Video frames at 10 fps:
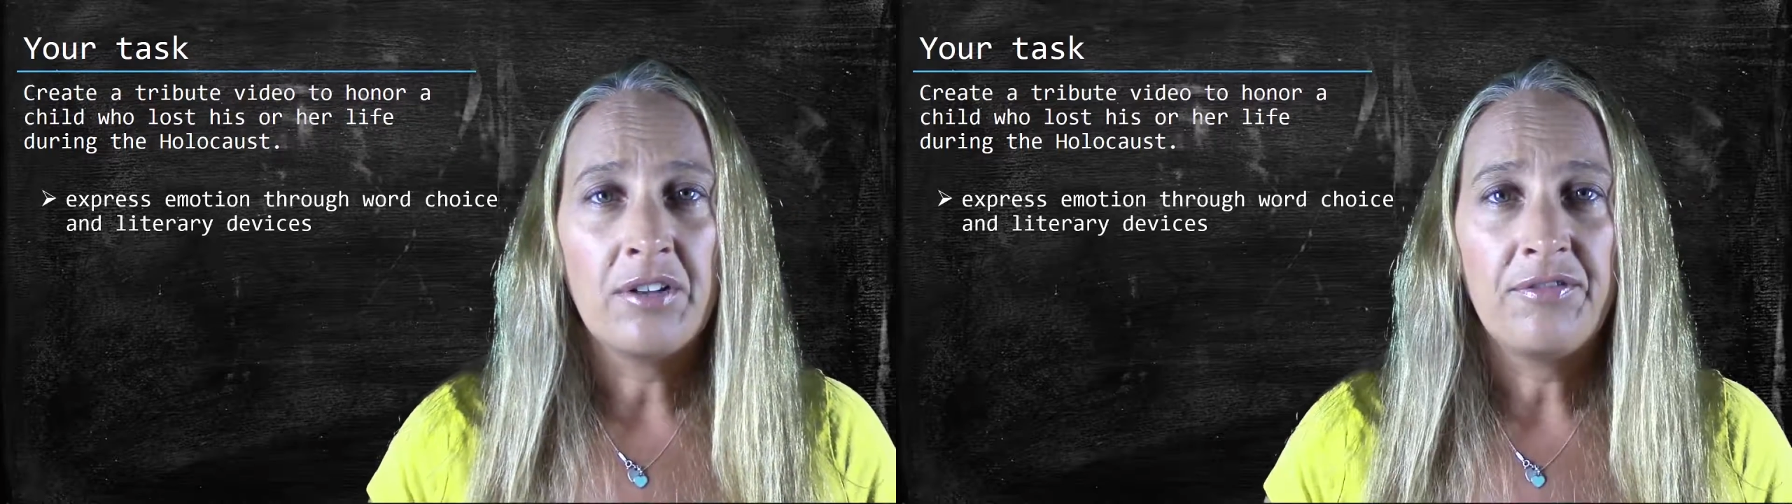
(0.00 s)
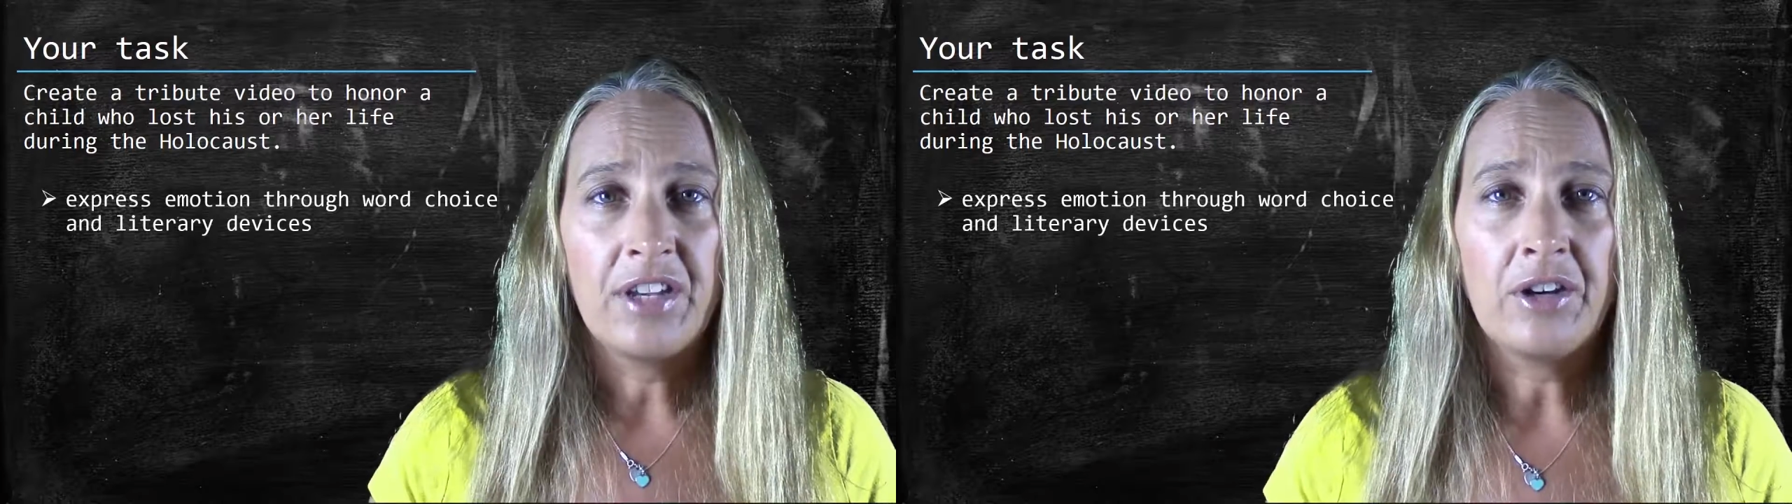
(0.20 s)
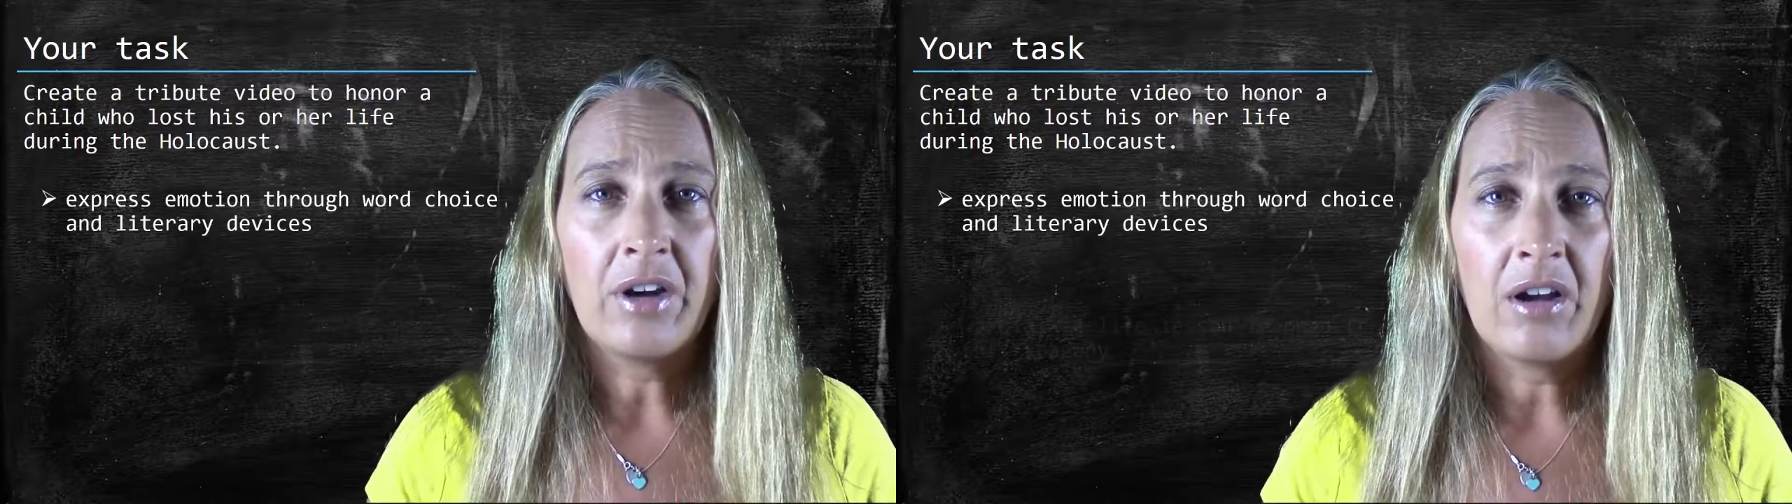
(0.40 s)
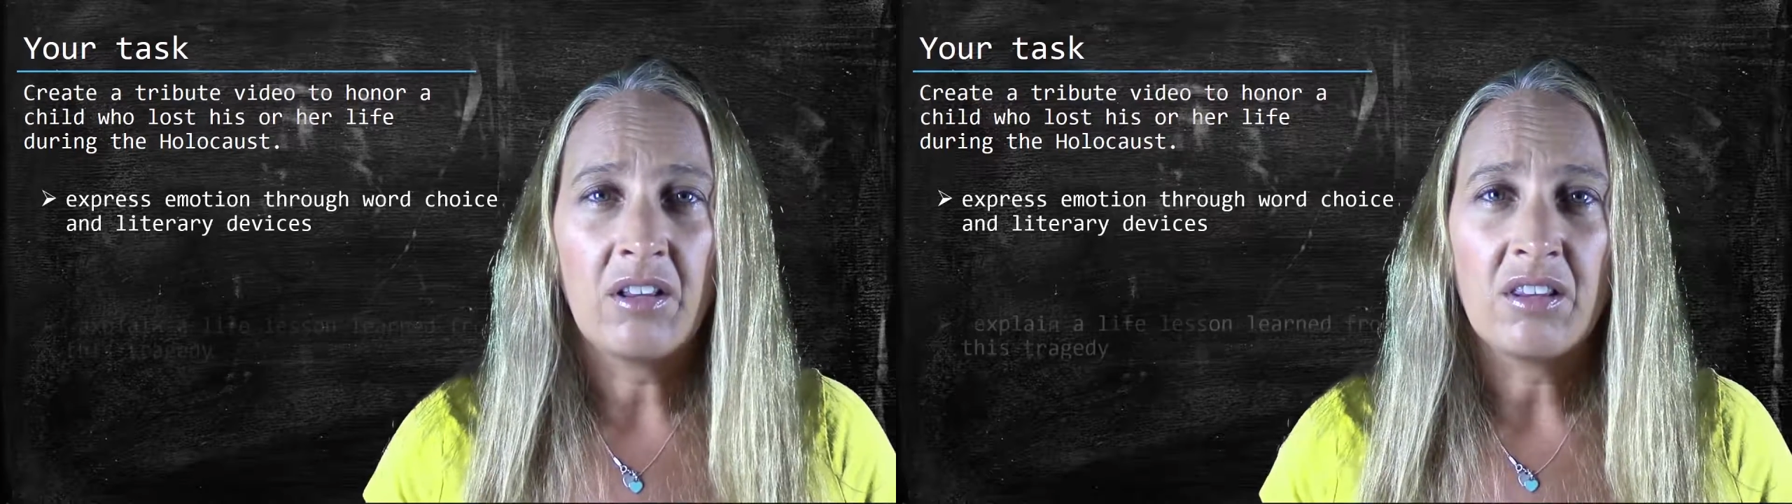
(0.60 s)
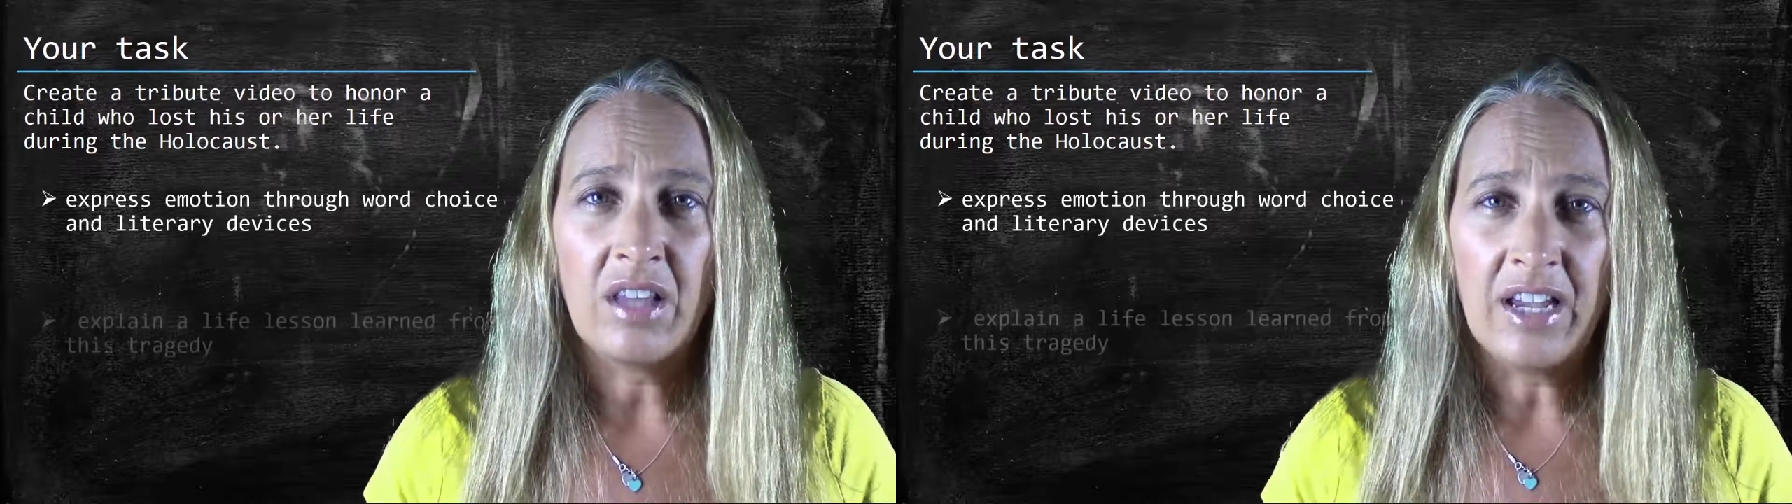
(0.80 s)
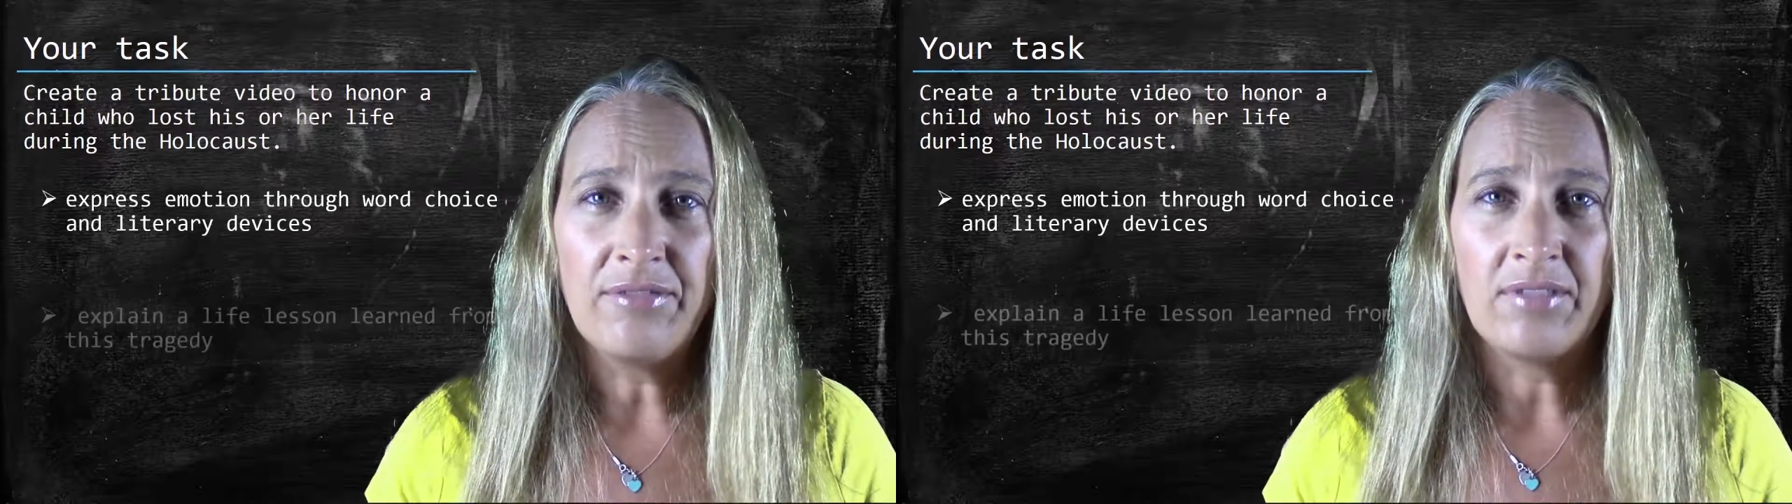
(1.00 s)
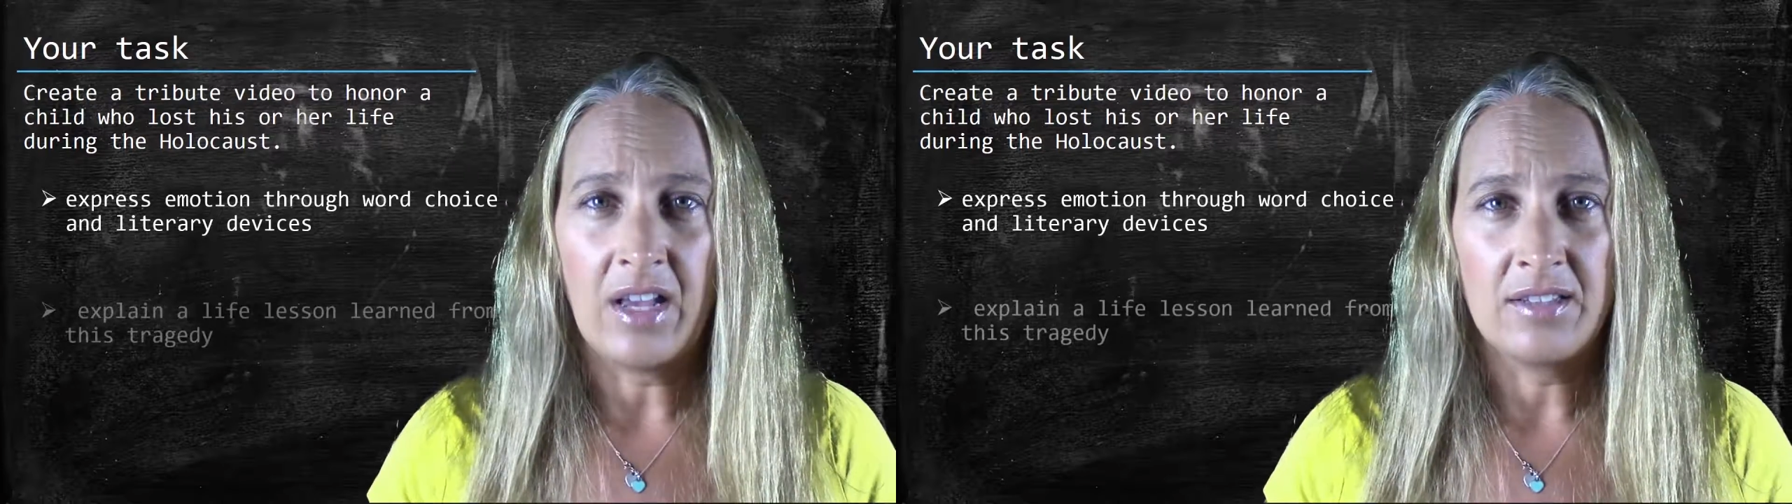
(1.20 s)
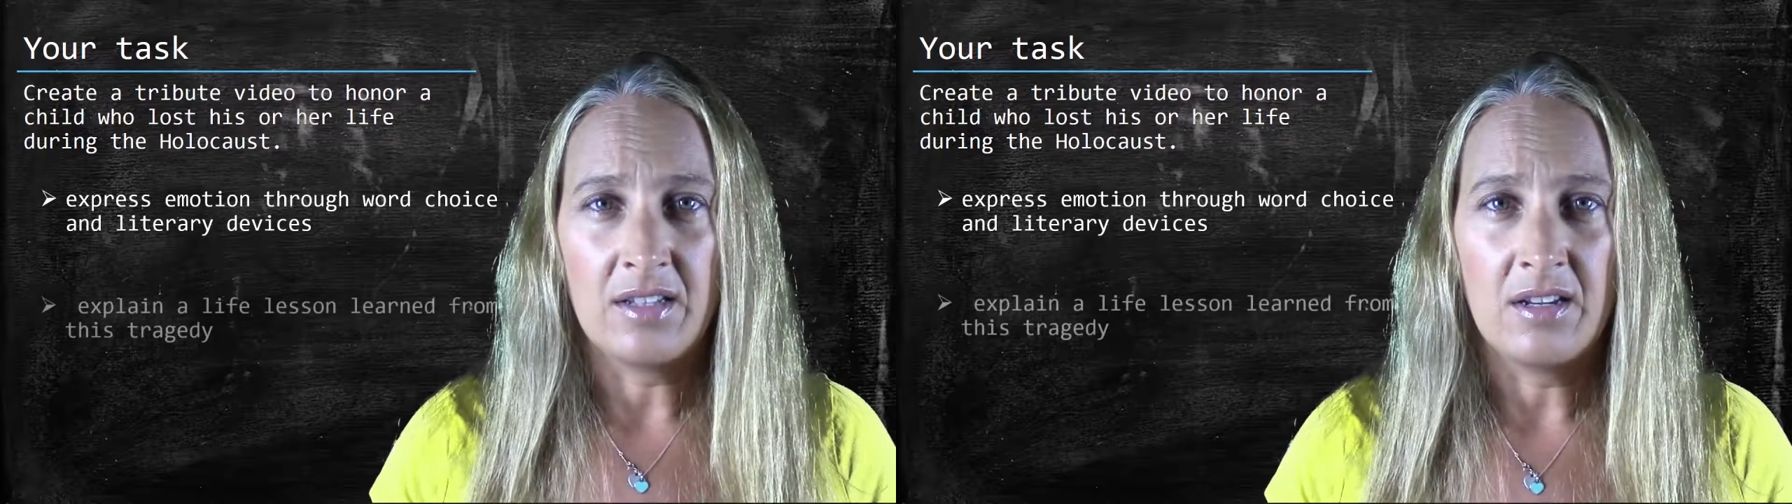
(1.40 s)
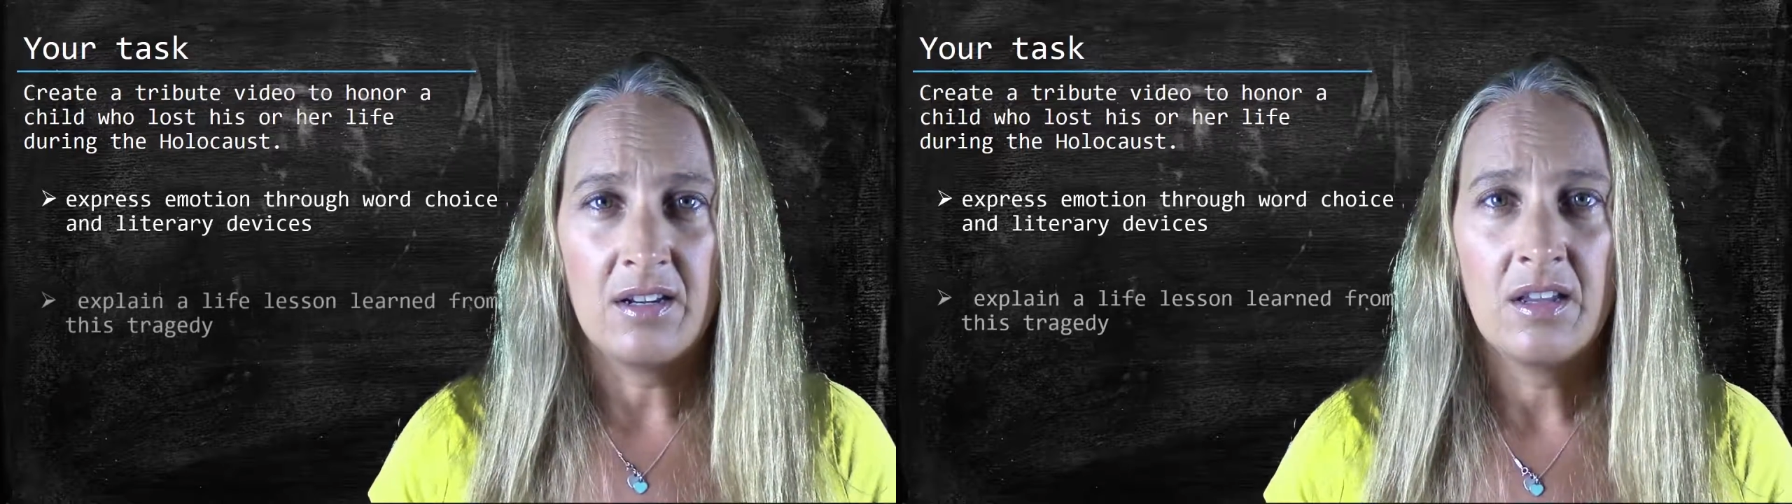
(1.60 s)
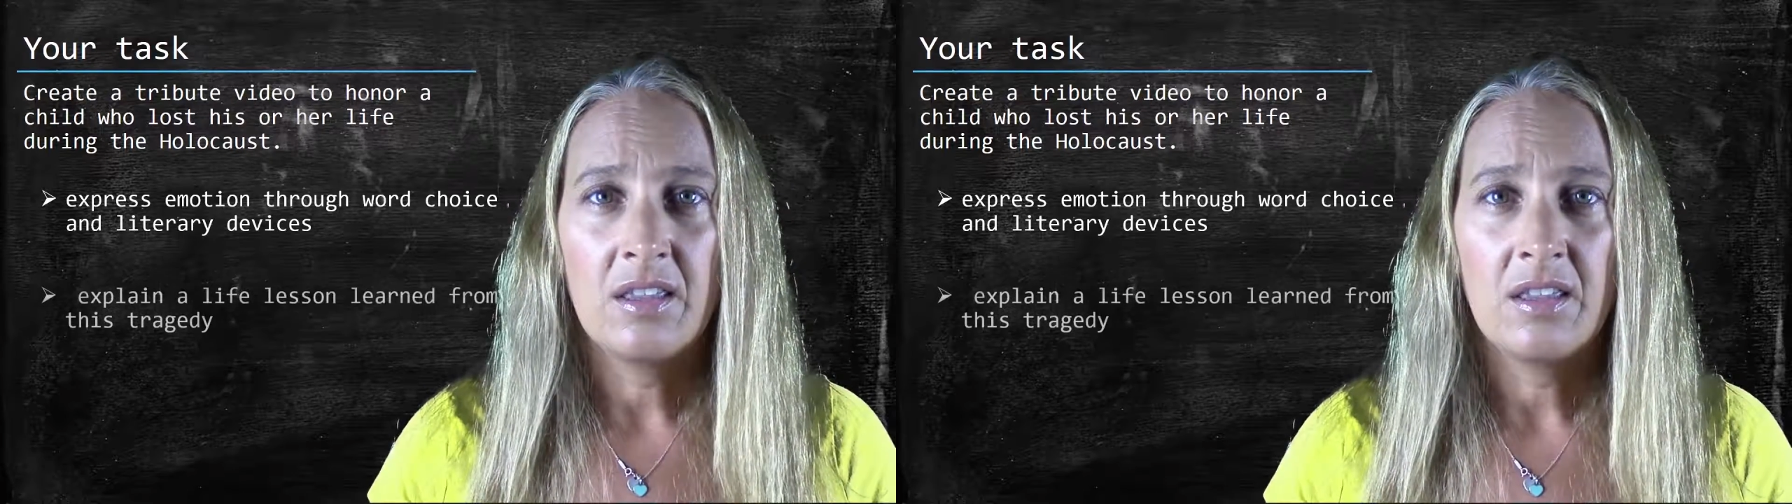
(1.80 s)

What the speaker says: figure out a life lesson